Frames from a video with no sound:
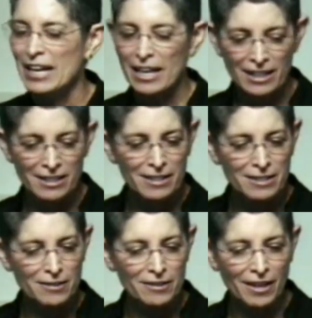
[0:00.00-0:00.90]
It
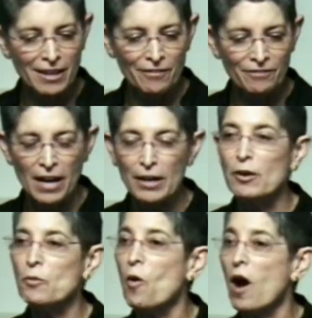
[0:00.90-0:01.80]
does look like a fire,
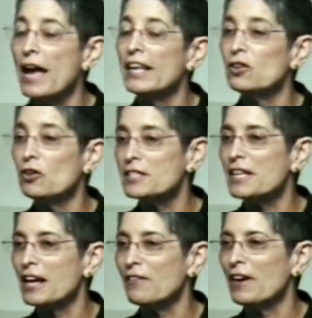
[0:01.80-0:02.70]
and it looks
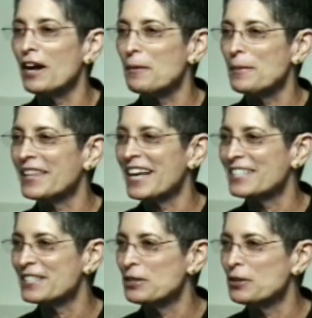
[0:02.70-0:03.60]
like a fire,
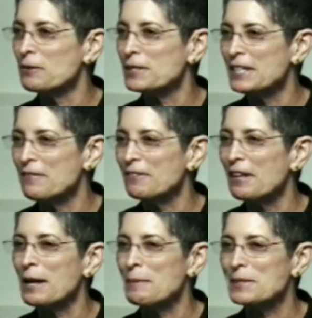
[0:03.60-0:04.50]
but you don't see
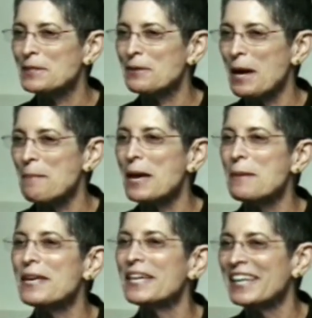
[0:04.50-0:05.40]
flames, so that may
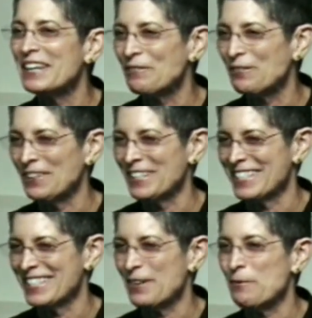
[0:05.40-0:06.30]
be an inference.
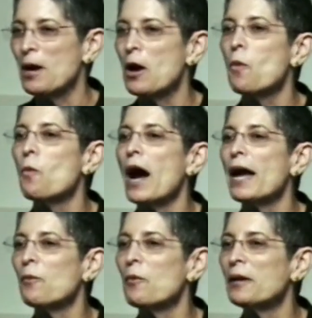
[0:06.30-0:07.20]
So
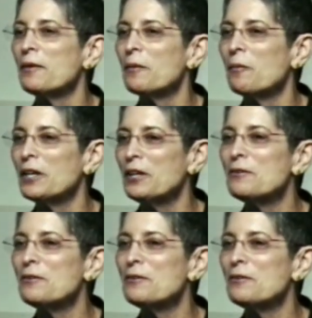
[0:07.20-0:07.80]
what do you